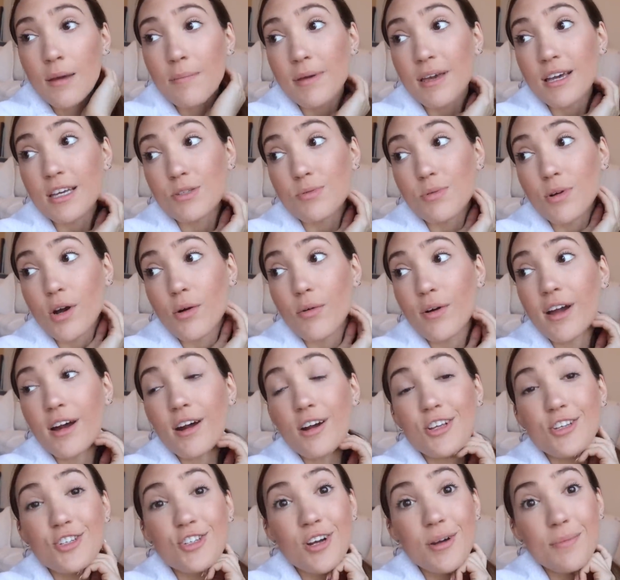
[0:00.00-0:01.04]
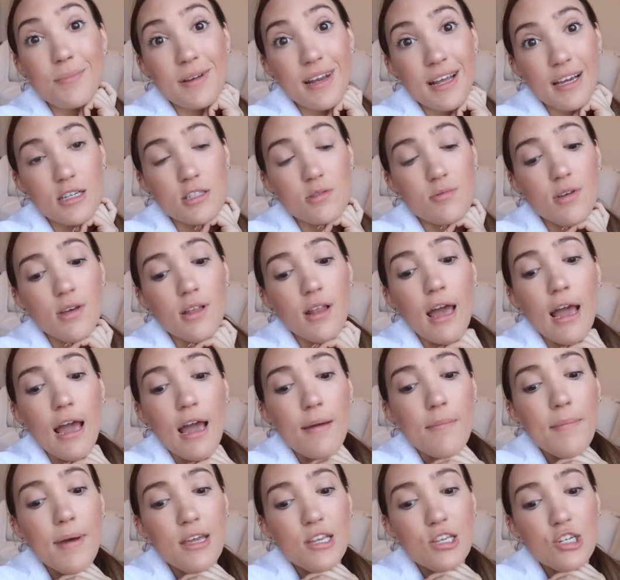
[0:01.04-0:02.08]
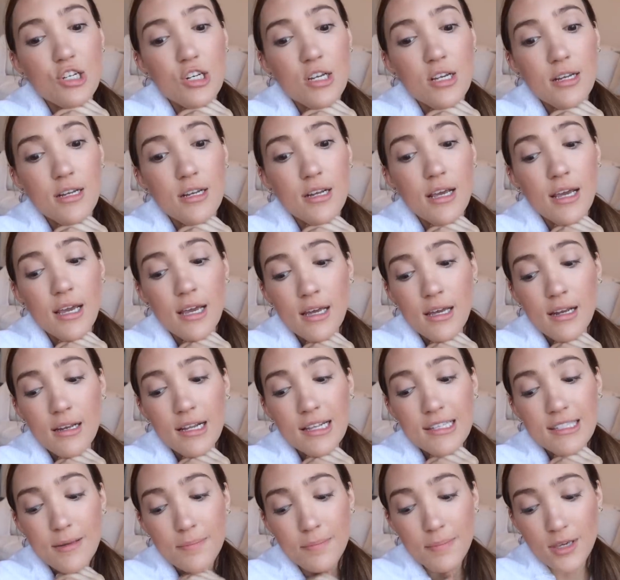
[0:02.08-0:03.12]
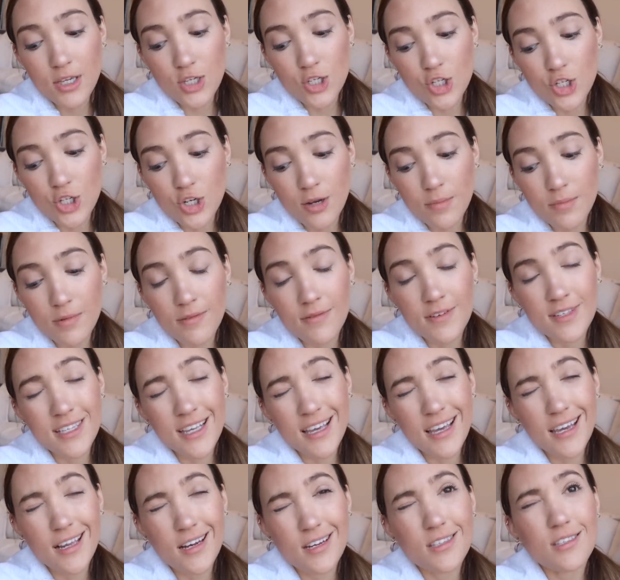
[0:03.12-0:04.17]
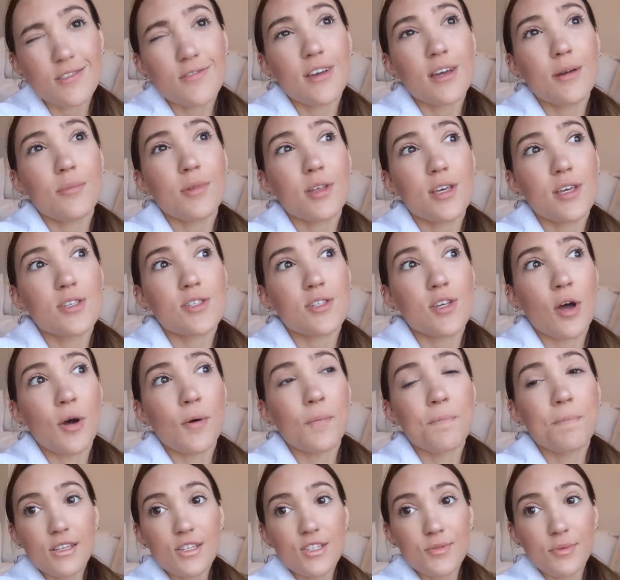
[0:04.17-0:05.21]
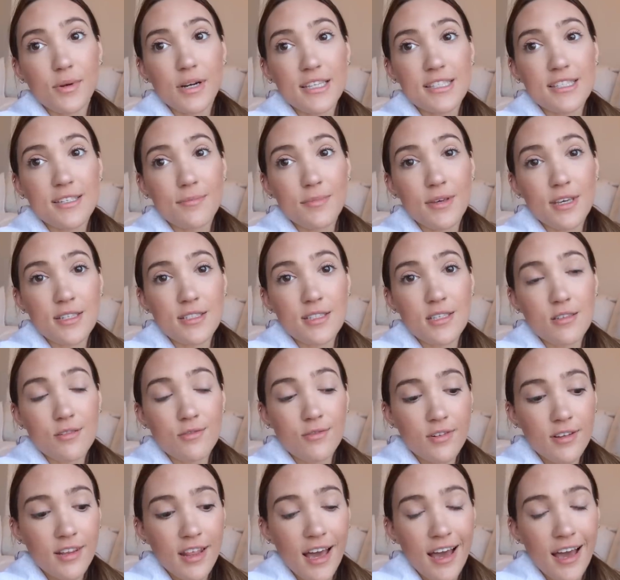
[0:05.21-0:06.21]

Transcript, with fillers: because we're going on a trip next week, like I mentioned, and that's a beach trip to visit Aiden's family. So I just wanted some pieces for